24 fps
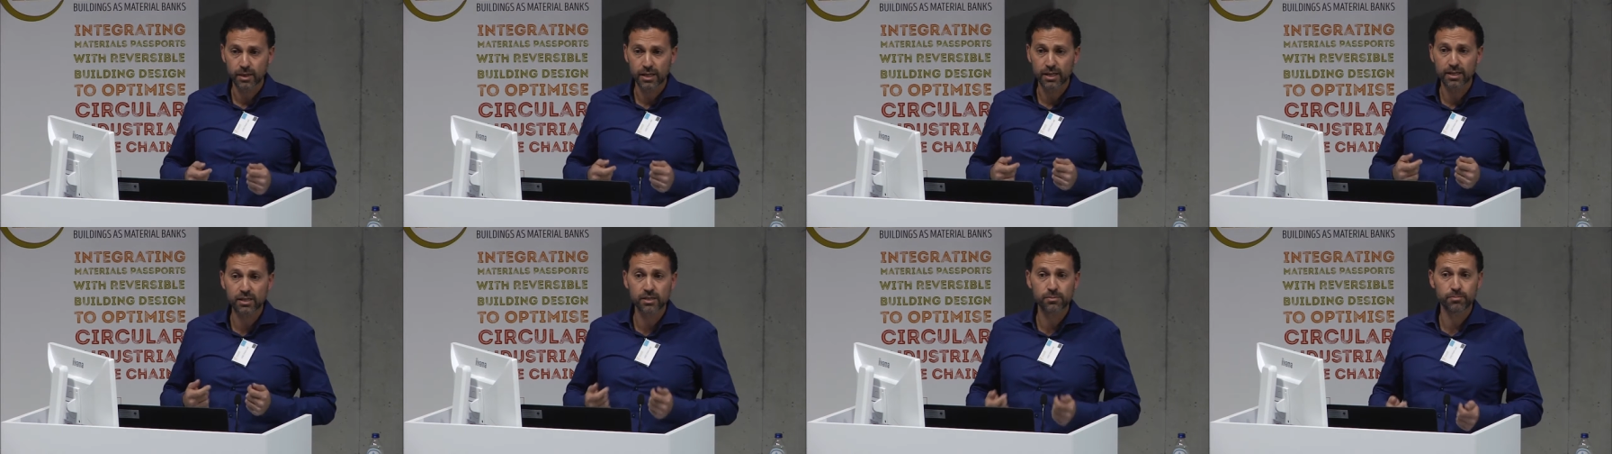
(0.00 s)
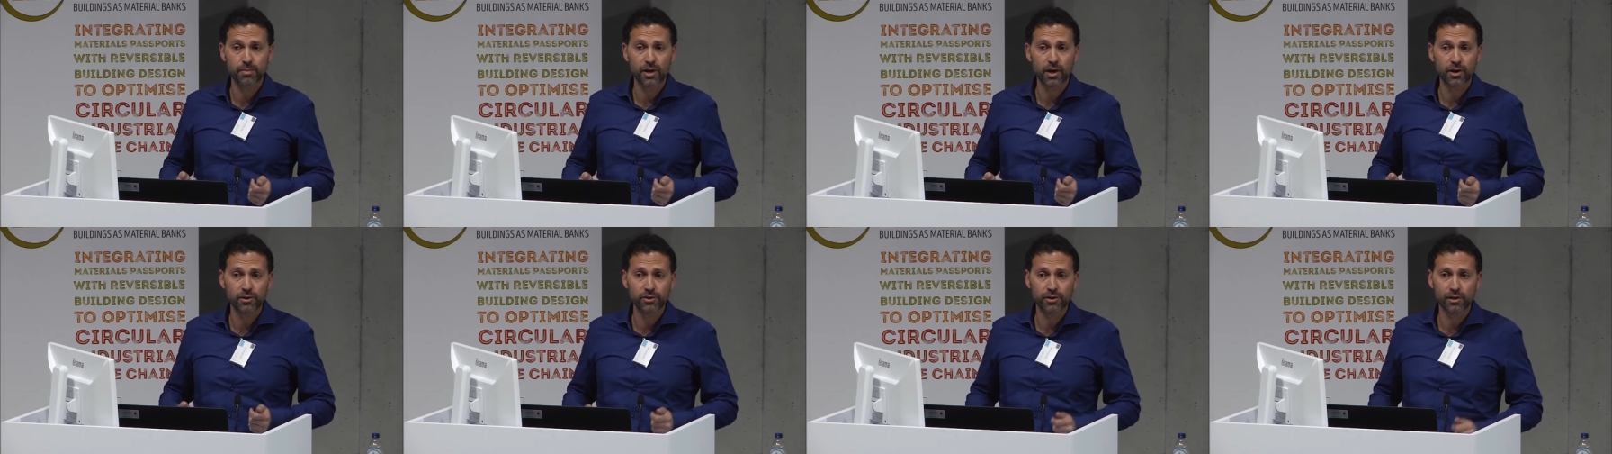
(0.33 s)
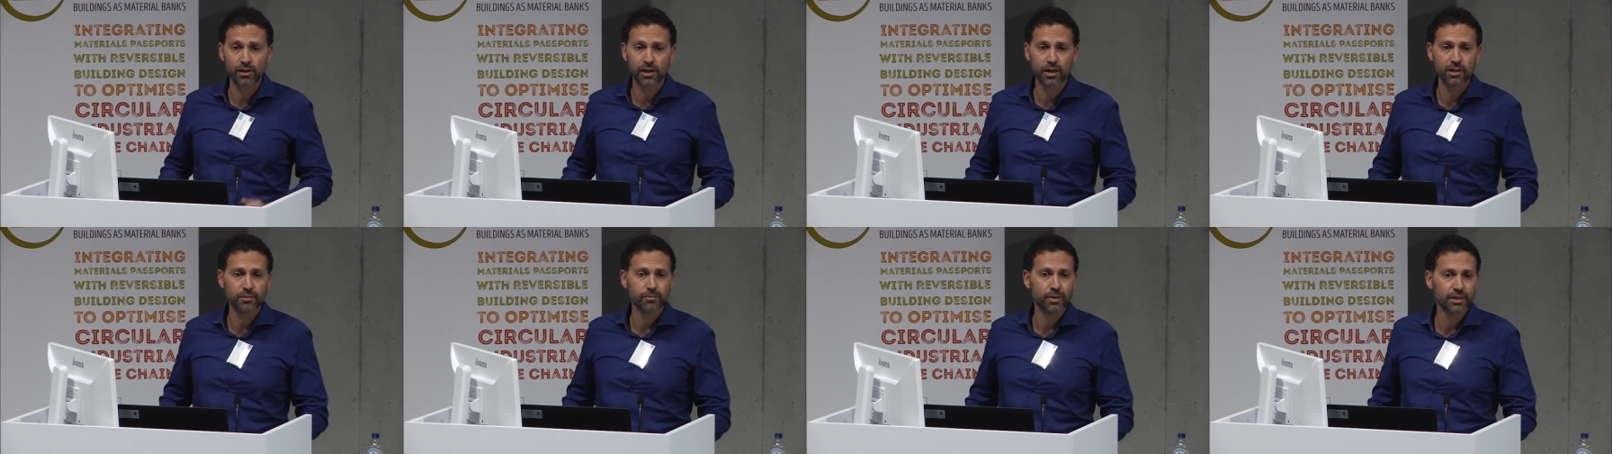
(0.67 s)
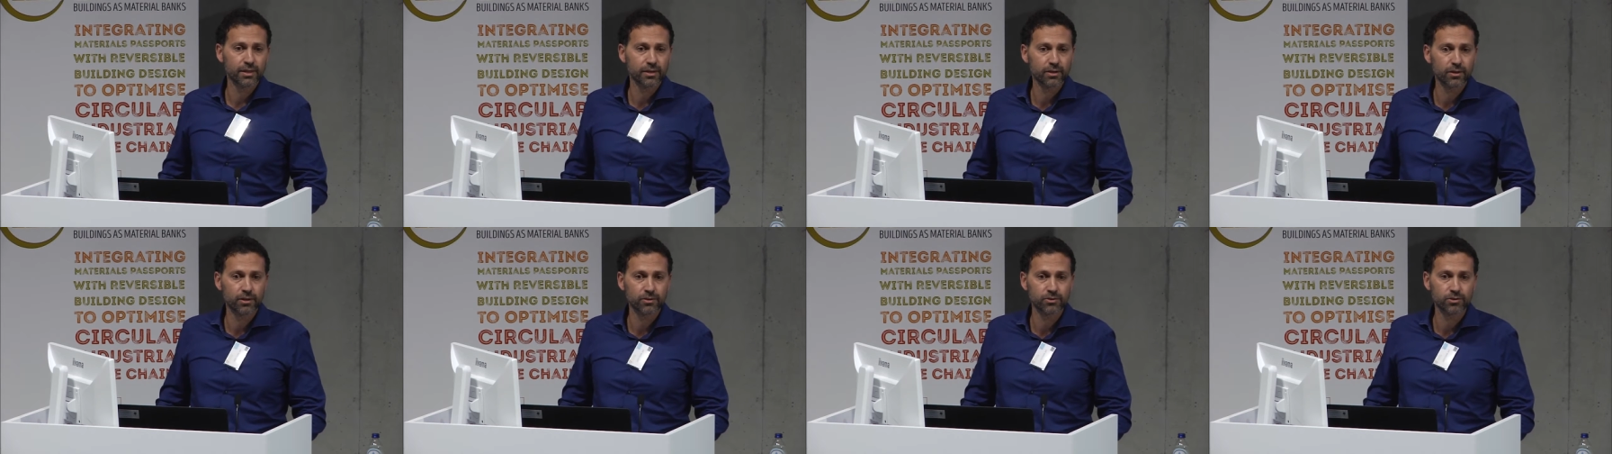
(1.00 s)
inspired a lot by
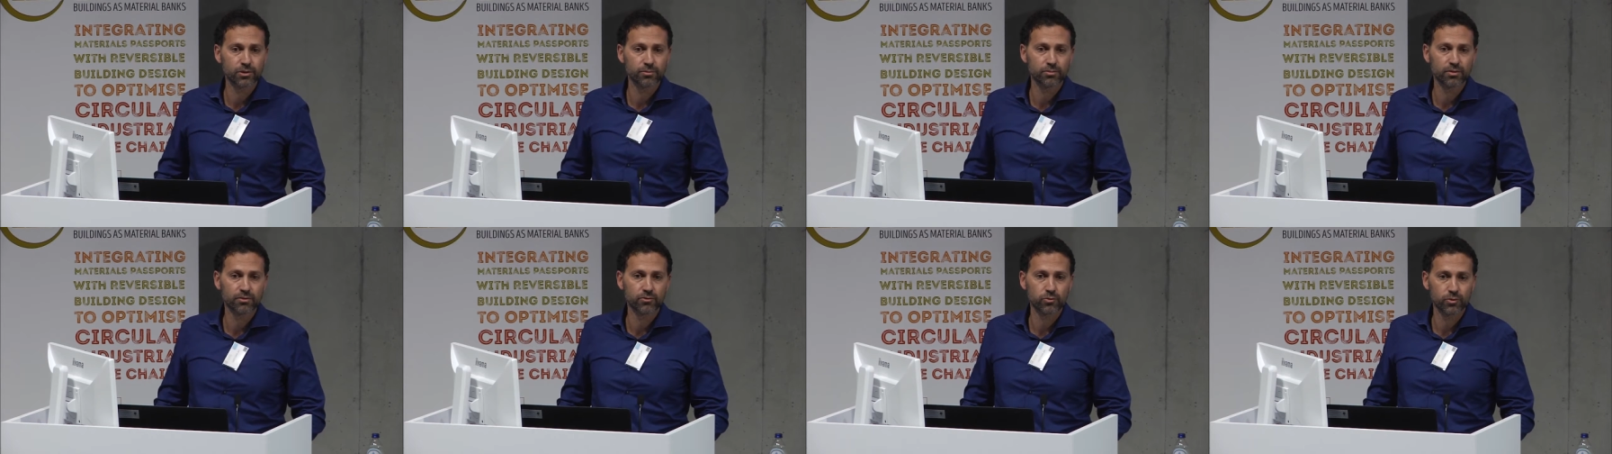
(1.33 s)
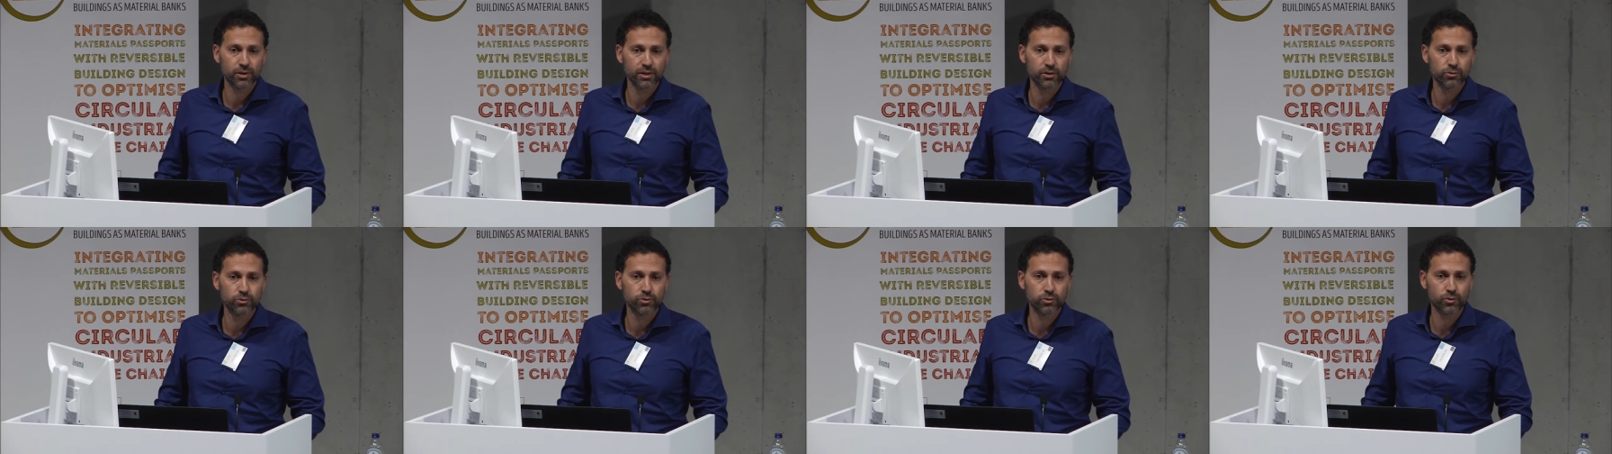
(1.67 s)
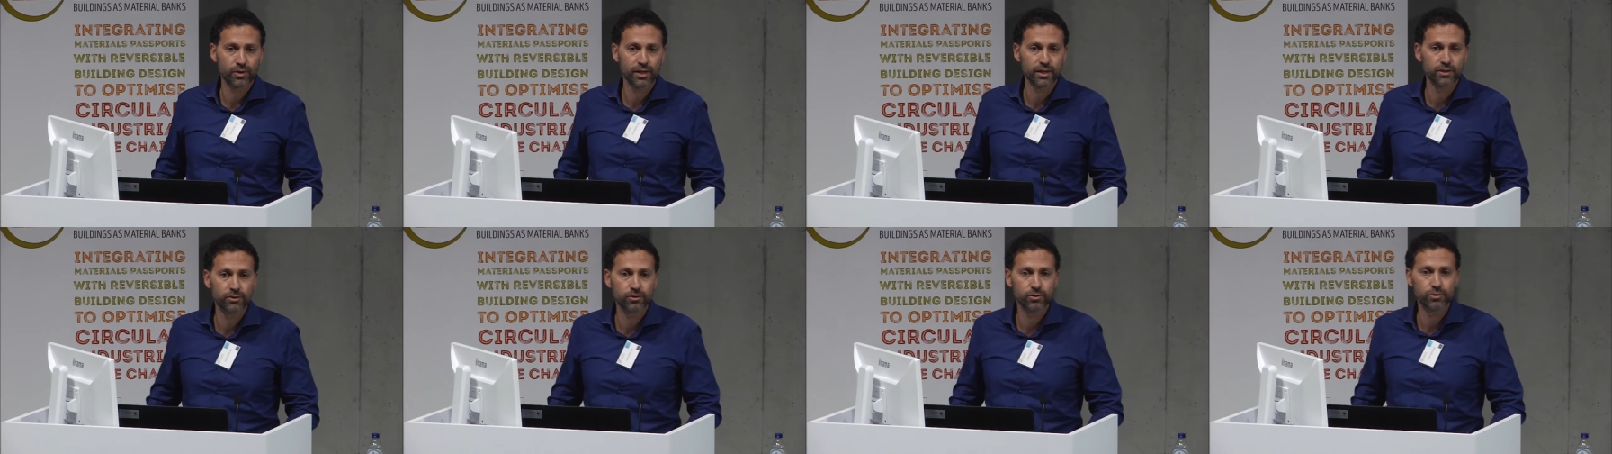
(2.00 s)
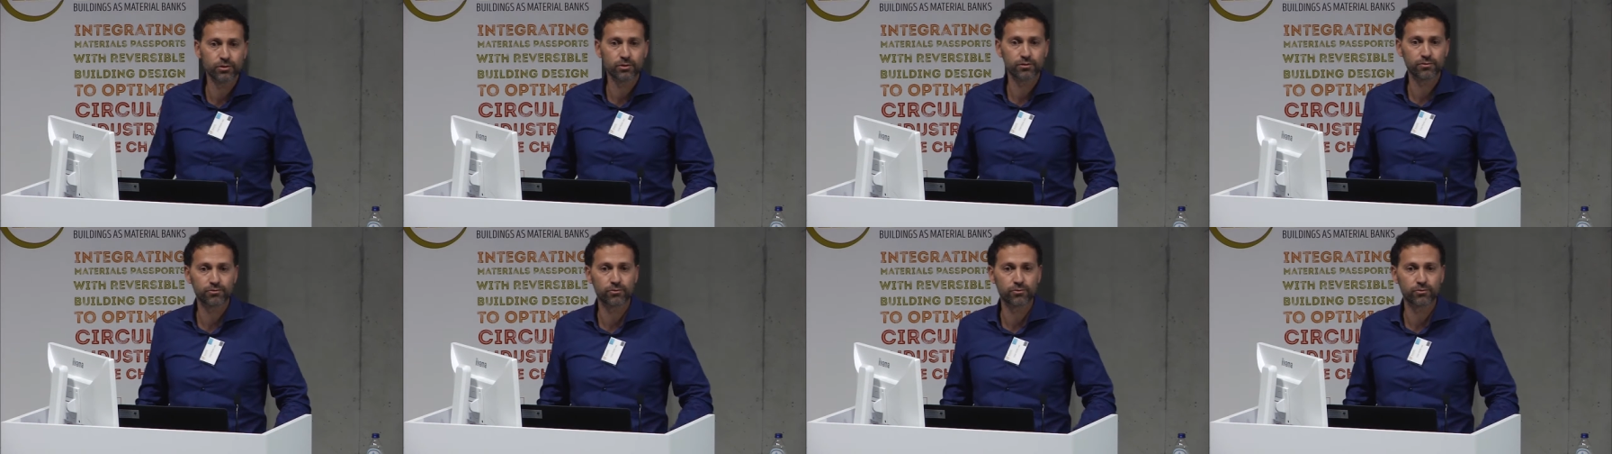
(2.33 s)
the concept of cradle to cradle